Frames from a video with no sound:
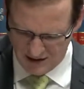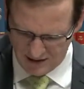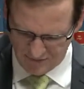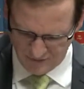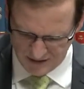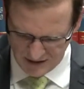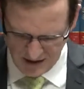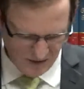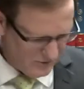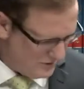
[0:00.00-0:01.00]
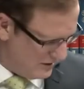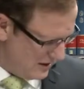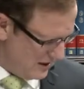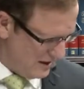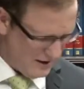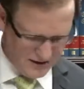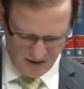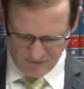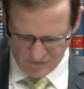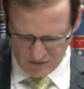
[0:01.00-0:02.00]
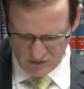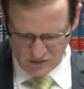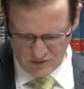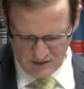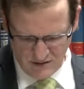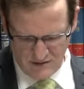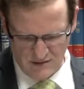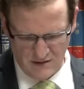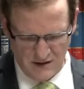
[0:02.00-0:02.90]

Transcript: different status and therefore you treat it